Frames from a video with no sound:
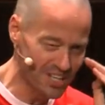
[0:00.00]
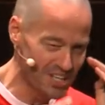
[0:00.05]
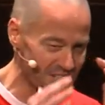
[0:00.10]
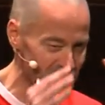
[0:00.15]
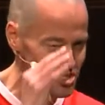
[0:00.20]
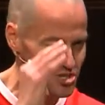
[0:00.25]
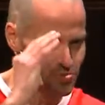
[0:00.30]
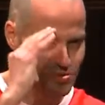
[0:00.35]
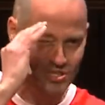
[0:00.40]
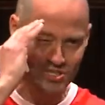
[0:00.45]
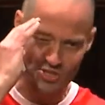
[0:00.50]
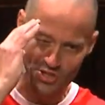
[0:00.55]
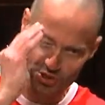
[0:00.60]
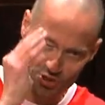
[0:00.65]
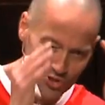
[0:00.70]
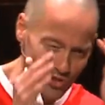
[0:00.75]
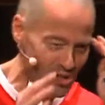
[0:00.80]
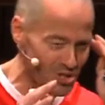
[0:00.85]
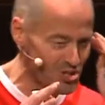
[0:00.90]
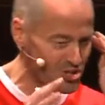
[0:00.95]
that to me? I saw
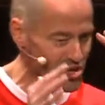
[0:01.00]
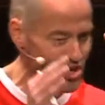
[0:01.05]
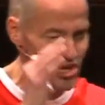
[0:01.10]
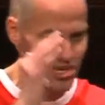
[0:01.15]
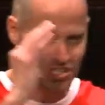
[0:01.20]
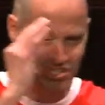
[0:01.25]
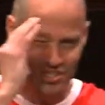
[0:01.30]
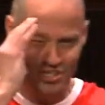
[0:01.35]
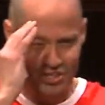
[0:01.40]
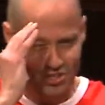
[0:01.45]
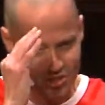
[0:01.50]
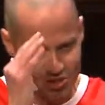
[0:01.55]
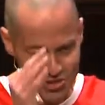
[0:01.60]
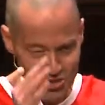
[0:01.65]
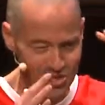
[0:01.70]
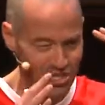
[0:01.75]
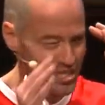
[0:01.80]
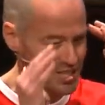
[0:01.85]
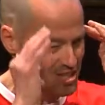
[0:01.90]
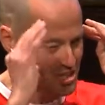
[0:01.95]
these guys and girls
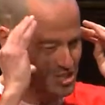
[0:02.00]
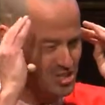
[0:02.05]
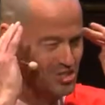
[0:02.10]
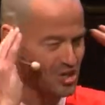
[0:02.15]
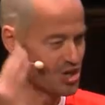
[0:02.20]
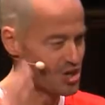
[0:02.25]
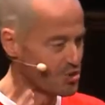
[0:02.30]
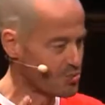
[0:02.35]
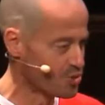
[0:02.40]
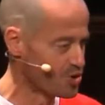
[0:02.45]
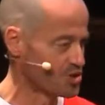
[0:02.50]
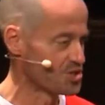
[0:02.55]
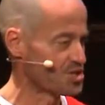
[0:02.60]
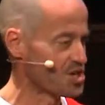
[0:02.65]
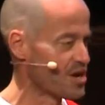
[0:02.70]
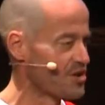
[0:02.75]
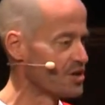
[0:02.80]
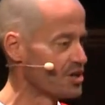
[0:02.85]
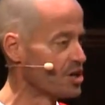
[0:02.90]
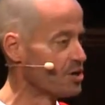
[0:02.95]
getting excited, what's
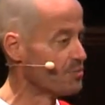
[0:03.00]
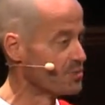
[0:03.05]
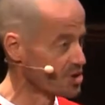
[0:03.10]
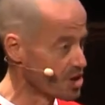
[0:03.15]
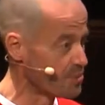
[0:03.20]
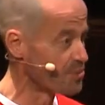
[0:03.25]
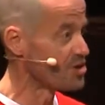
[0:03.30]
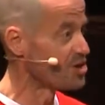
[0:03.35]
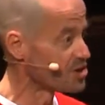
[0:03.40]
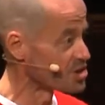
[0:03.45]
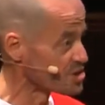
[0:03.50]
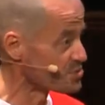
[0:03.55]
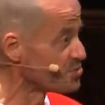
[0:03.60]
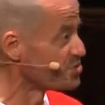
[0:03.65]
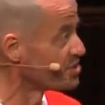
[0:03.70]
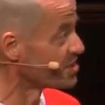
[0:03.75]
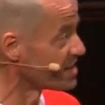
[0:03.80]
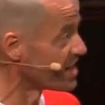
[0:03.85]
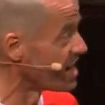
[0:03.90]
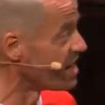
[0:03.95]
going on? But I'll be honest with
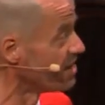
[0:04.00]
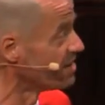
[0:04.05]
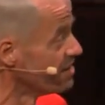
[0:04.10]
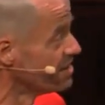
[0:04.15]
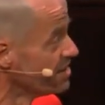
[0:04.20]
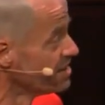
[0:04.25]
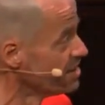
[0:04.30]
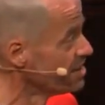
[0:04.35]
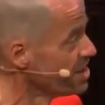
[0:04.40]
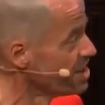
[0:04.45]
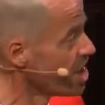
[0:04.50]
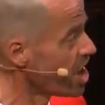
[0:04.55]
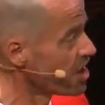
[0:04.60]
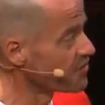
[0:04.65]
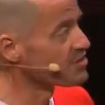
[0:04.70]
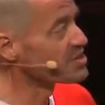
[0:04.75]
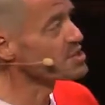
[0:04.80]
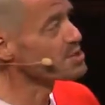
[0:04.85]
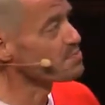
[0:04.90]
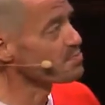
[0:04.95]
you, Karl, I've
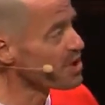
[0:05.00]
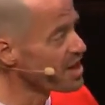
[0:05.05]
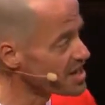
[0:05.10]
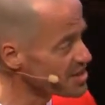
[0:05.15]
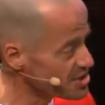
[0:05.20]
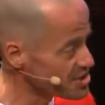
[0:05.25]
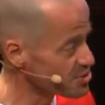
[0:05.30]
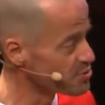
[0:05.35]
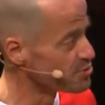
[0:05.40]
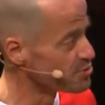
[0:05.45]
explained it to